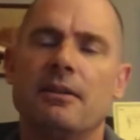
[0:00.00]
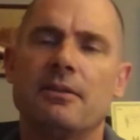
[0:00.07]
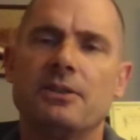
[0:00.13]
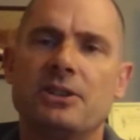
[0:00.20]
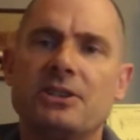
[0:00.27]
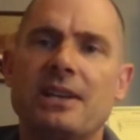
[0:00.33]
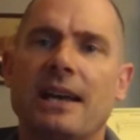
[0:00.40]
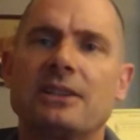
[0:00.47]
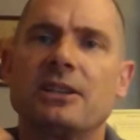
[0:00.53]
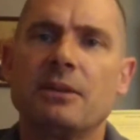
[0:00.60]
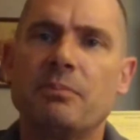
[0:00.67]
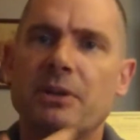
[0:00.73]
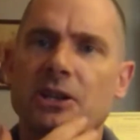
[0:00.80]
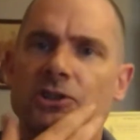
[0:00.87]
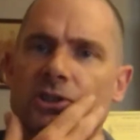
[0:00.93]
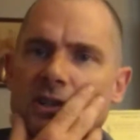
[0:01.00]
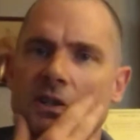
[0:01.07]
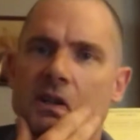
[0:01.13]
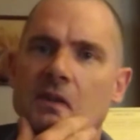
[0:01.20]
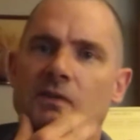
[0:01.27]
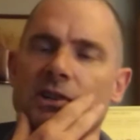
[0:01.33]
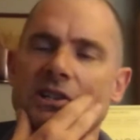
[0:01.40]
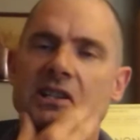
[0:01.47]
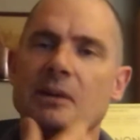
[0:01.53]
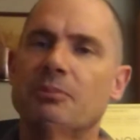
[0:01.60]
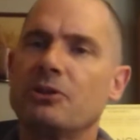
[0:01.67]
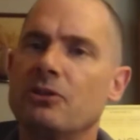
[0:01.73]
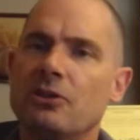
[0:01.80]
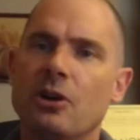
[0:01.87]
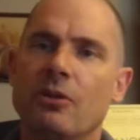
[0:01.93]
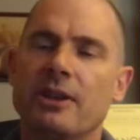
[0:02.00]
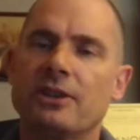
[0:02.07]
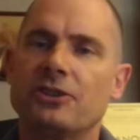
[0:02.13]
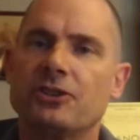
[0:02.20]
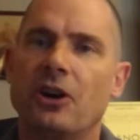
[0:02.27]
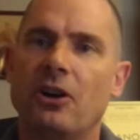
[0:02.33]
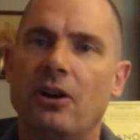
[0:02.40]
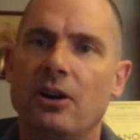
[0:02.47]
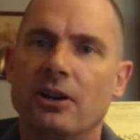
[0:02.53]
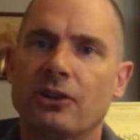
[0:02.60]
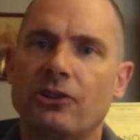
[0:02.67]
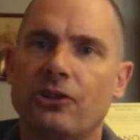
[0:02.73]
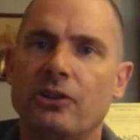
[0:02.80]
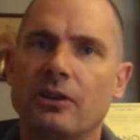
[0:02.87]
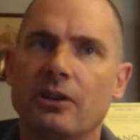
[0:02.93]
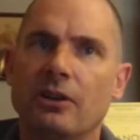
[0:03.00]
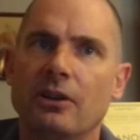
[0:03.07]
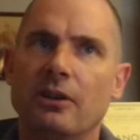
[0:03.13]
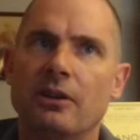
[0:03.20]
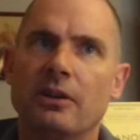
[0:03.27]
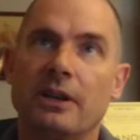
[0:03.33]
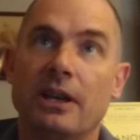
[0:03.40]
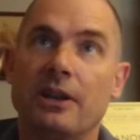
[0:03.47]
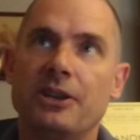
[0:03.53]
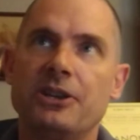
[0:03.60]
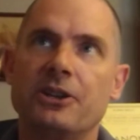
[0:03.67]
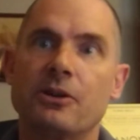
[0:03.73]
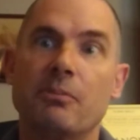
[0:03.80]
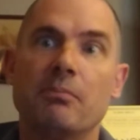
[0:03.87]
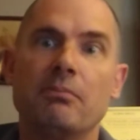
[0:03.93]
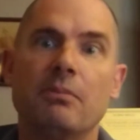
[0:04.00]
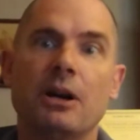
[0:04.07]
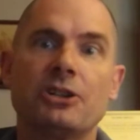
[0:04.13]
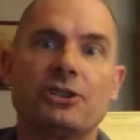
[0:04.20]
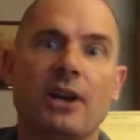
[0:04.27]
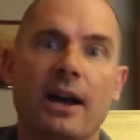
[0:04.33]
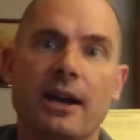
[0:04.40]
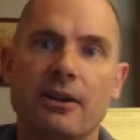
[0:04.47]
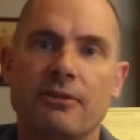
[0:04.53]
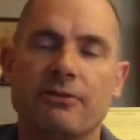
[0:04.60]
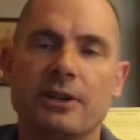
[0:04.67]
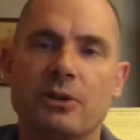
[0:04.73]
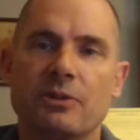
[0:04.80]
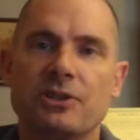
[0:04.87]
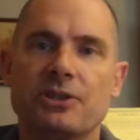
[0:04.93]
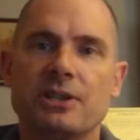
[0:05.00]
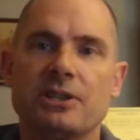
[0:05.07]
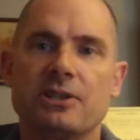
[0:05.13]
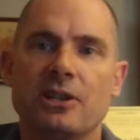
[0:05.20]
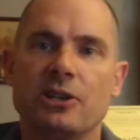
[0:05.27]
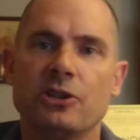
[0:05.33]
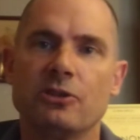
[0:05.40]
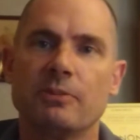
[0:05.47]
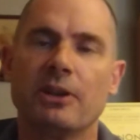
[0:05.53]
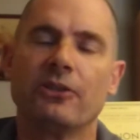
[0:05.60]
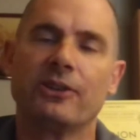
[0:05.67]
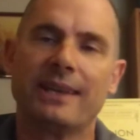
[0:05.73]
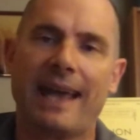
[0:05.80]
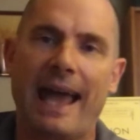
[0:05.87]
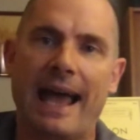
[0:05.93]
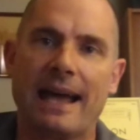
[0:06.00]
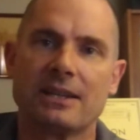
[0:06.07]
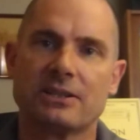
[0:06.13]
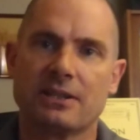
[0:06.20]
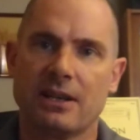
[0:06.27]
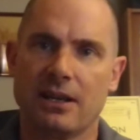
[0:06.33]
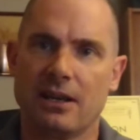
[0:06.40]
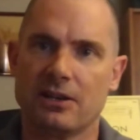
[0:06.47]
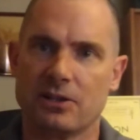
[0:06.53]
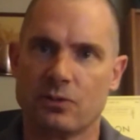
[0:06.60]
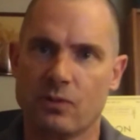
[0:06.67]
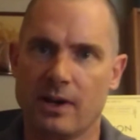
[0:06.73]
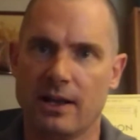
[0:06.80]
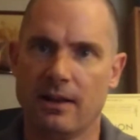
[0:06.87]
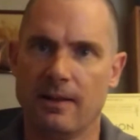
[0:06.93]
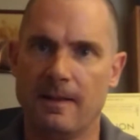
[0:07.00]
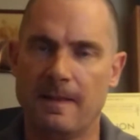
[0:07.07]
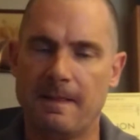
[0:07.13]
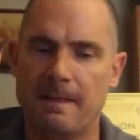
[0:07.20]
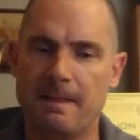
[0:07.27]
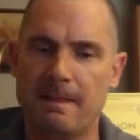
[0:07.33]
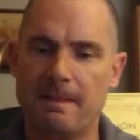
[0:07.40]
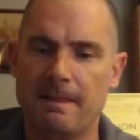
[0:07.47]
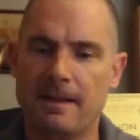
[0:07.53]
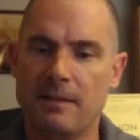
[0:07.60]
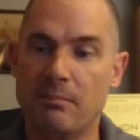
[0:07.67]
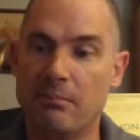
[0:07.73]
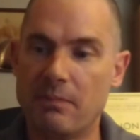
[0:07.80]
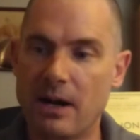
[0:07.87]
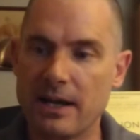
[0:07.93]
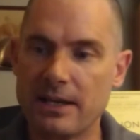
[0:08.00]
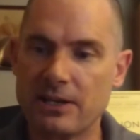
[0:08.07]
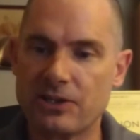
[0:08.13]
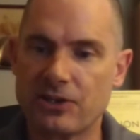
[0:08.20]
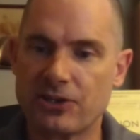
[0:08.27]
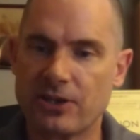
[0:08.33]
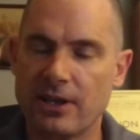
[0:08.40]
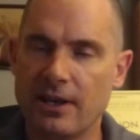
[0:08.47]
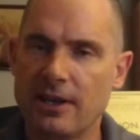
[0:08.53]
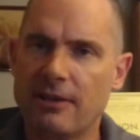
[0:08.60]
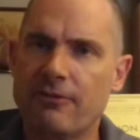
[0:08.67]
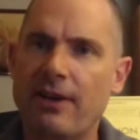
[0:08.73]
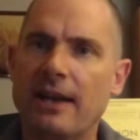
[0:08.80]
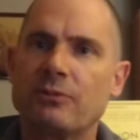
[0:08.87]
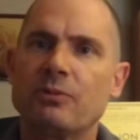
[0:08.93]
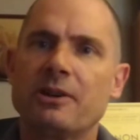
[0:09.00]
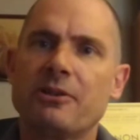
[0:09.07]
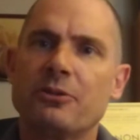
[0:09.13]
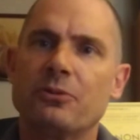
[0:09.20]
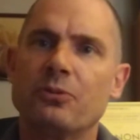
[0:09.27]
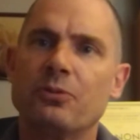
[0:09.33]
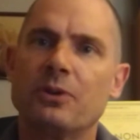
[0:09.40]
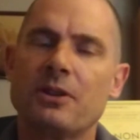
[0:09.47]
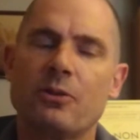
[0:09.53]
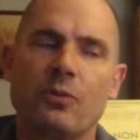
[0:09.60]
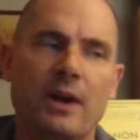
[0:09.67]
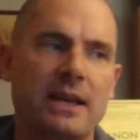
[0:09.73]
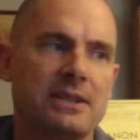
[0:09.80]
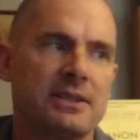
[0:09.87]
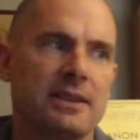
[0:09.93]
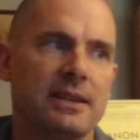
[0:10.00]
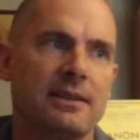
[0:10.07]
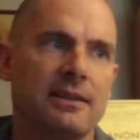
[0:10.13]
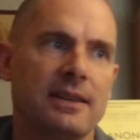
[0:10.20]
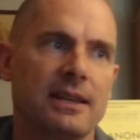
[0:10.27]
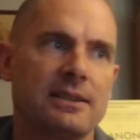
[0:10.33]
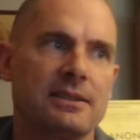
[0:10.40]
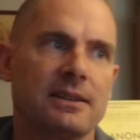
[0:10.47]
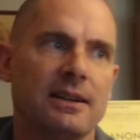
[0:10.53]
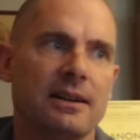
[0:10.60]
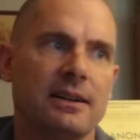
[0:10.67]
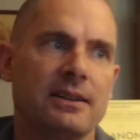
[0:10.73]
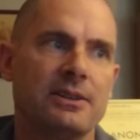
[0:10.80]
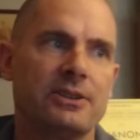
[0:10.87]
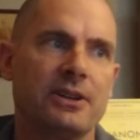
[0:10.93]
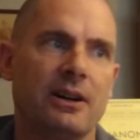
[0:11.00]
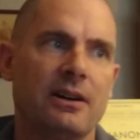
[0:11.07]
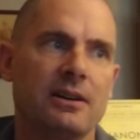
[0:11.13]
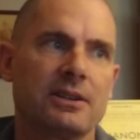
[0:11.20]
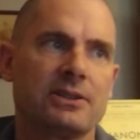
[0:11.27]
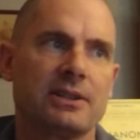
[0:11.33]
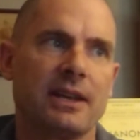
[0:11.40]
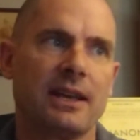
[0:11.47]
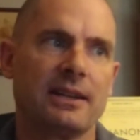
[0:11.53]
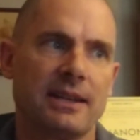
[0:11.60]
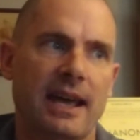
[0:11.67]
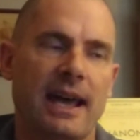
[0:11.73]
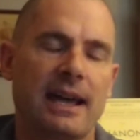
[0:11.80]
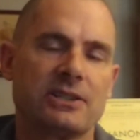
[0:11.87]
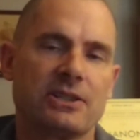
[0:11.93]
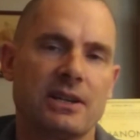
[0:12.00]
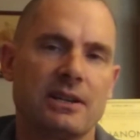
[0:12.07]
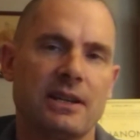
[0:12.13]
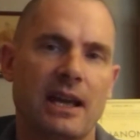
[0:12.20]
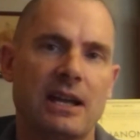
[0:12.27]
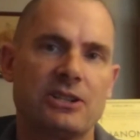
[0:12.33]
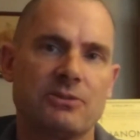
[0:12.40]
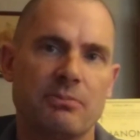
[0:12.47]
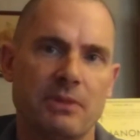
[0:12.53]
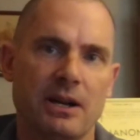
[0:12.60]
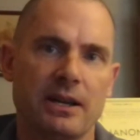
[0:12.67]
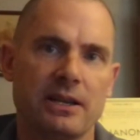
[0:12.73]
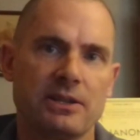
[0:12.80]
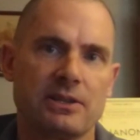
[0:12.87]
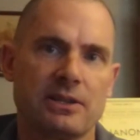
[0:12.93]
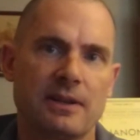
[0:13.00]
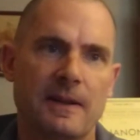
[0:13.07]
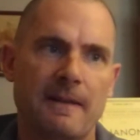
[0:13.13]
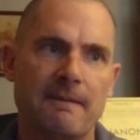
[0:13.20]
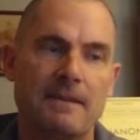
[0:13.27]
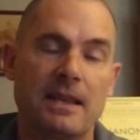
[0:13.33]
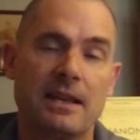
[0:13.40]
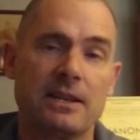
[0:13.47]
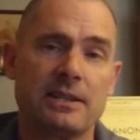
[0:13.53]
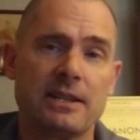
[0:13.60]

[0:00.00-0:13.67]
detecting pitches. For example, you know that dogs can hear much higher frequencies than humans. Cats can as well. Mice. In fact, one of the ways that dogs and cats can catch mice is